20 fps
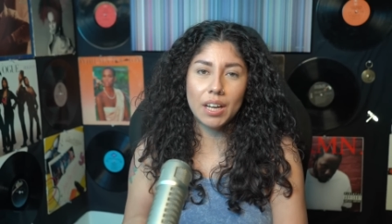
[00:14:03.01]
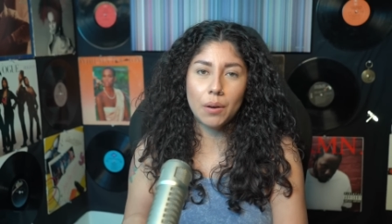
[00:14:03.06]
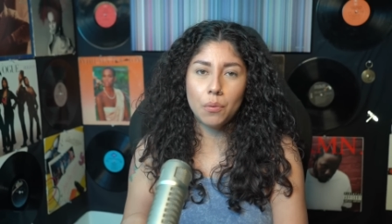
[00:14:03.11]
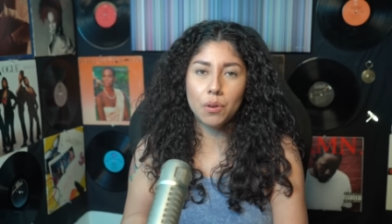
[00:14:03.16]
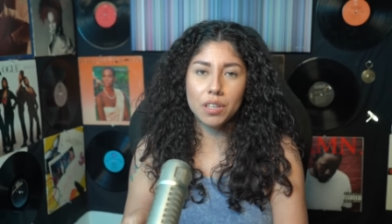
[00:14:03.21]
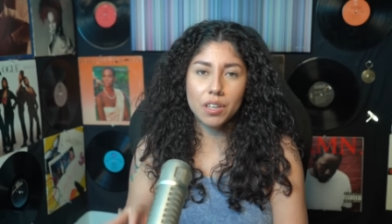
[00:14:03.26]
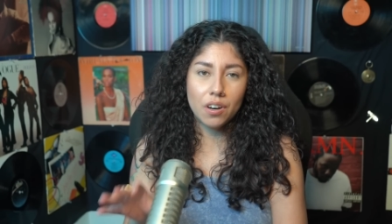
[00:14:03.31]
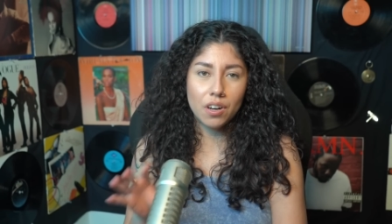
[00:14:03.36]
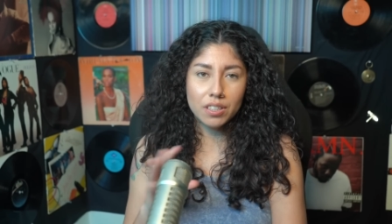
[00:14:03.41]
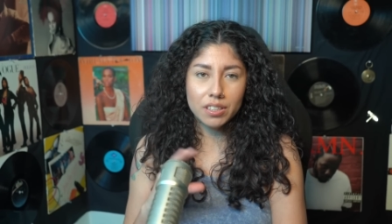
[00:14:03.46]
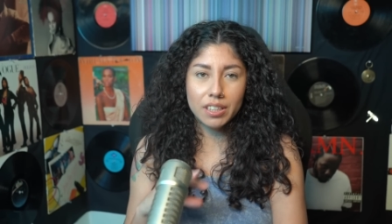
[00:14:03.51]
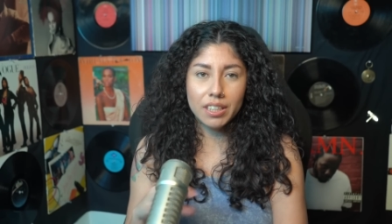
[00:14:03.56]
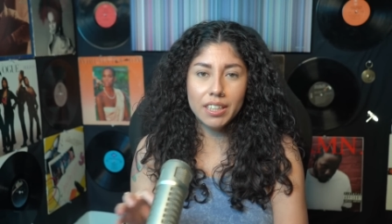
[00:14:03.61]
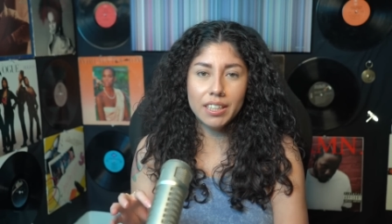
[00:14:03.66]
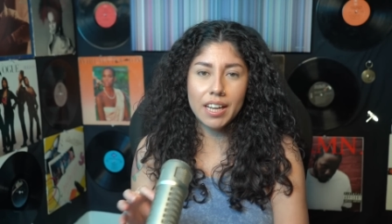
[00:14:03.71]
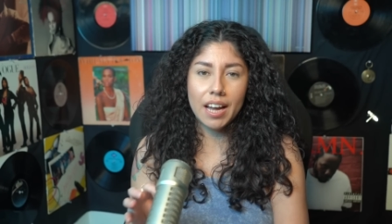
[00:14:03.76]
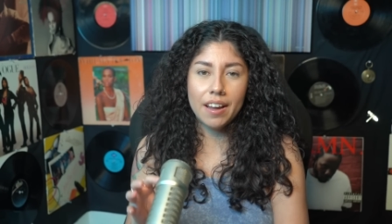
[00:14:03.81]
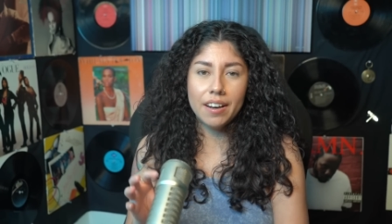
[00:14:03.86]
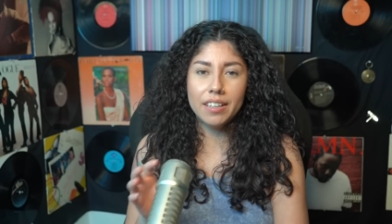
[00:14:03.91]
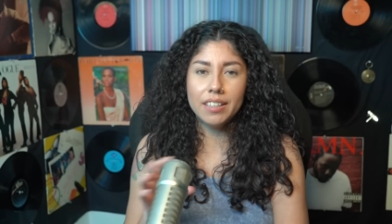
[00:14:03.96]
like where they're all
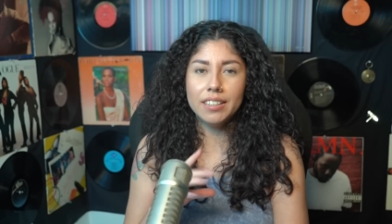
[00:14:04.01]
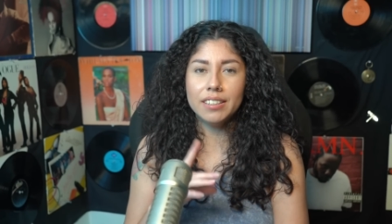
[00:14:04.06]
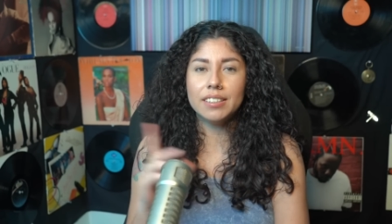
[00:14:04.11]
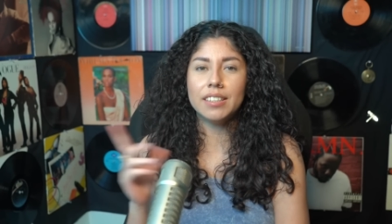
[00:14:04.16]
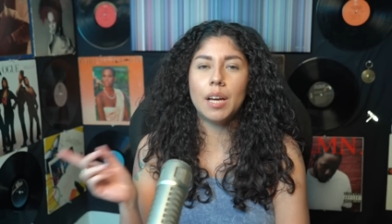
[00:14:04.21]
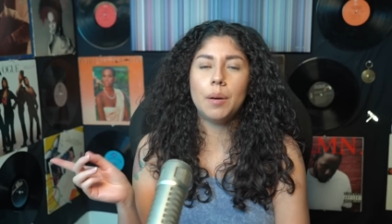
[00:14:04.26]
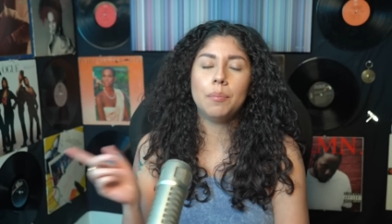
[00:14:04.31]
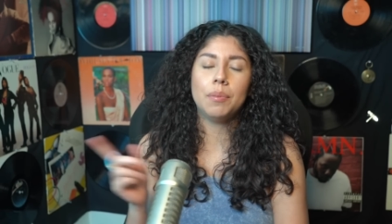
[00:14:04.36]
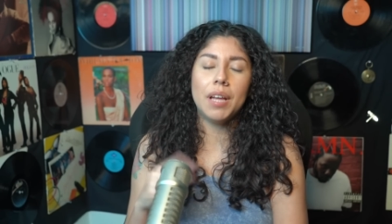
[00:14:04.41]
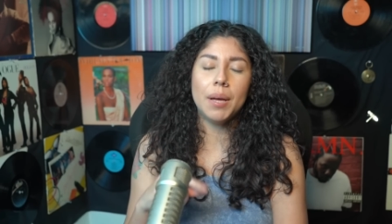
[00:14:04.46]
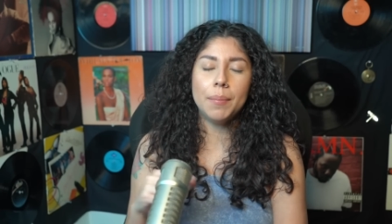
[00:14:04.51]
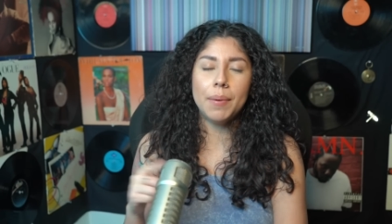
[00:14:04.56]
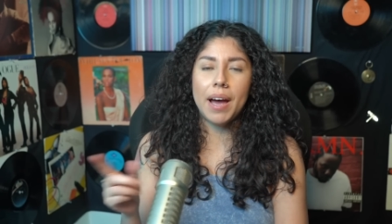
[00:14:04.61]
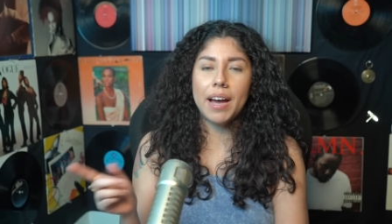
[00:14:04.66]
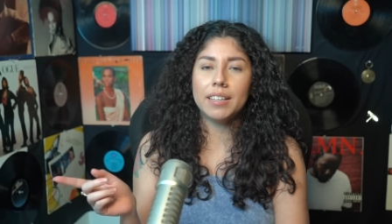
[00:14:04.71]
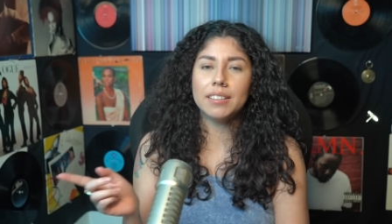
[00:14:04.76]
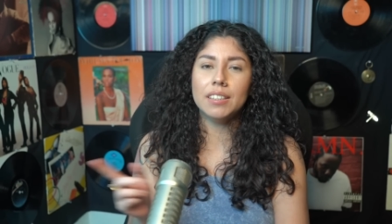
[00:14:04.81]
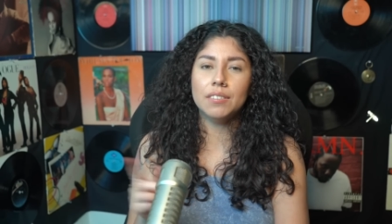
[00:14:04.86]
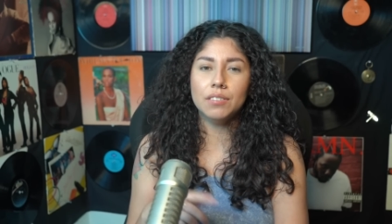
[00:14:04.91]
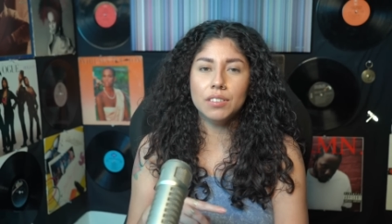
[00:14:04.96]
sitting down and this like
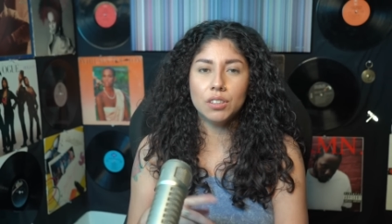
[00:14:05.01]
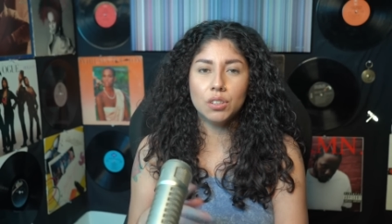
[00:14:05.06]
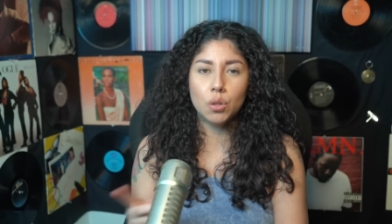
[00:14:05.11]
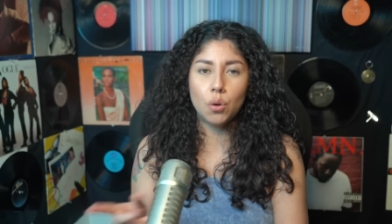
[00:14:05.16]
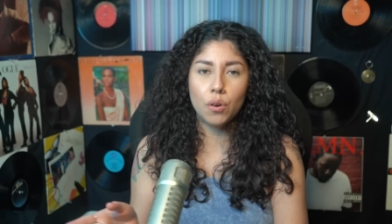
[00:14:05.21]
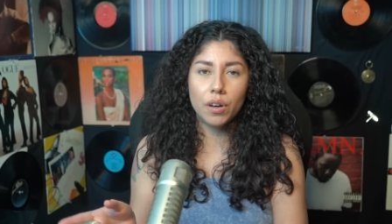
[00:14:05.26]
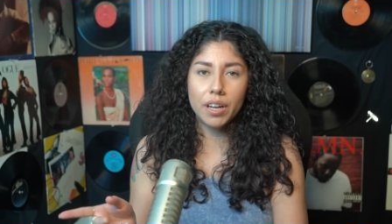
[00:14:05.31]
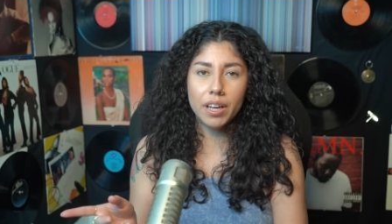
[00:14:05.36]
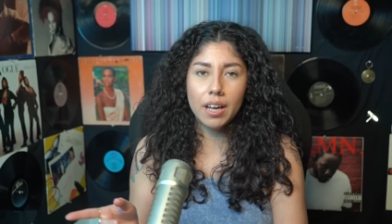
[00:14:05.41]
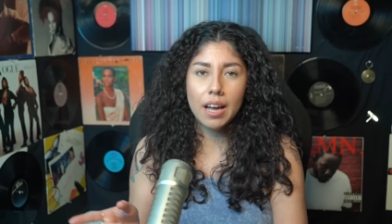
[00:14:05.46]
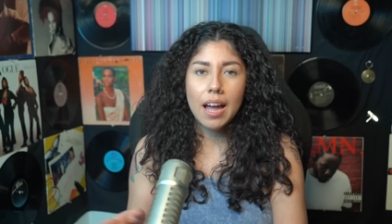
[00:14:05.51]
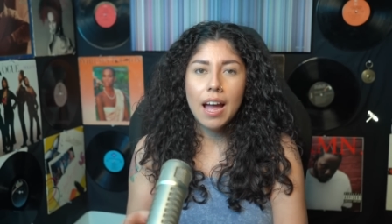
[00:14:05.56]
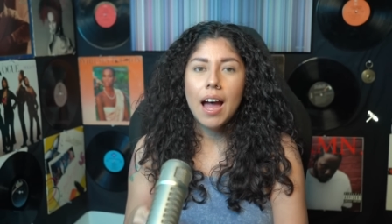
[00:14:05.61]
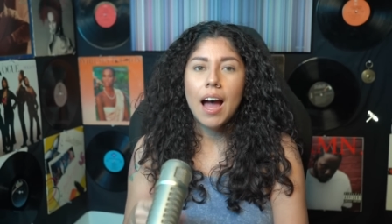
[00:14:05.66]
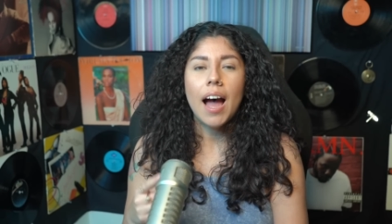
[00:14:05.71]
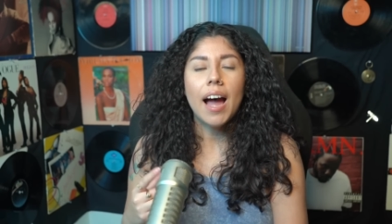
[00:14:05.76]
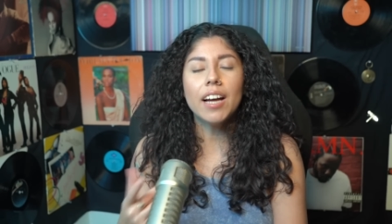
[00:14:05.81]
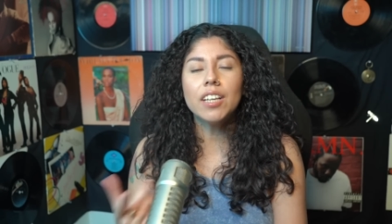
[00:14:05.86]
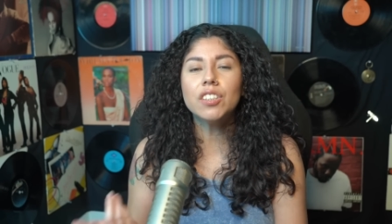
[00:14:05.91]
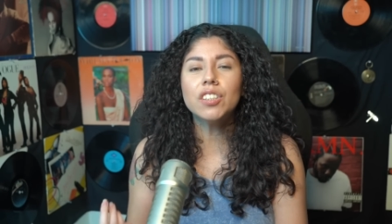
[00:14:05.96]
playbacks of the story.
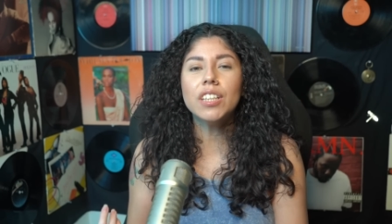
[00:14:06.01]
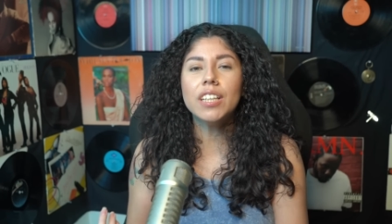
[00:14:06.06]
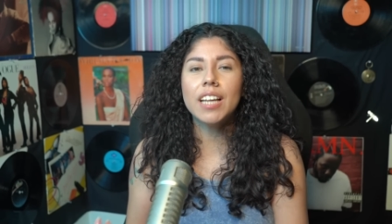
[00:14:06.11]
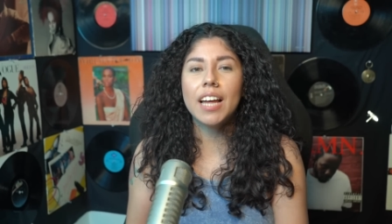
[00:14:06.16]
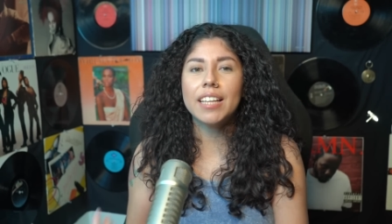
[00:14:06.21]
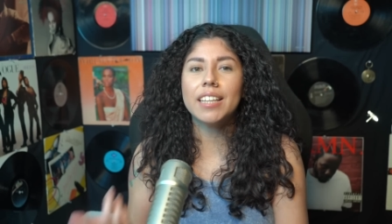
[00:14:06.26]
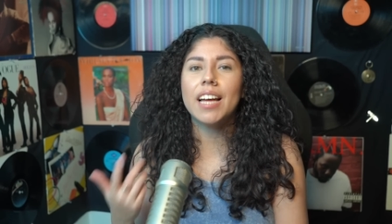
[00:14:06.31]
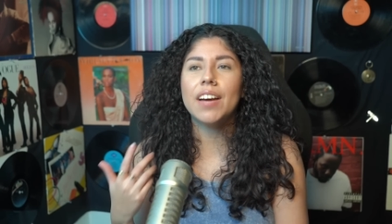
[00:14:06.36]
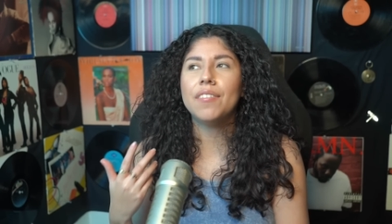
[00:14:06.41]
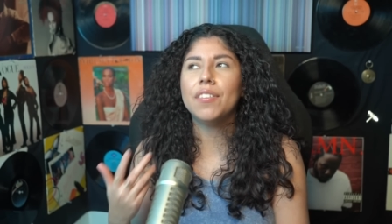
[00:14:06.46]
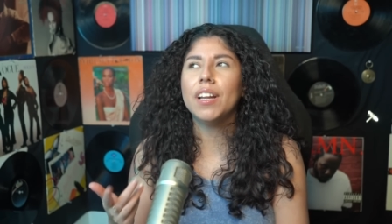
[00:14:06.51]
I actually like that. I